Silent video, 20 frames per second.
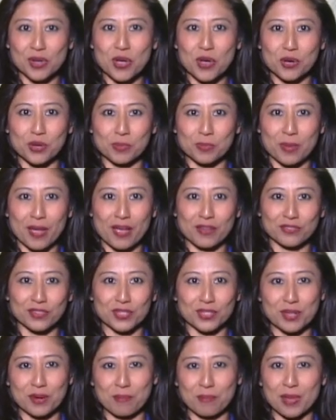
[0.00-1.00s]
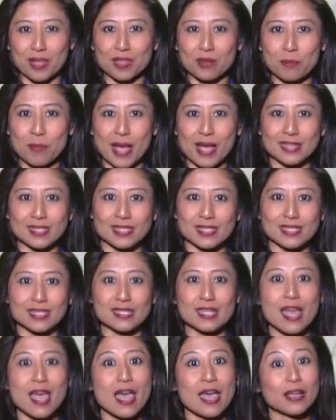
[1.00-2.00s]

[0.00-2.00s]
home after their mother passes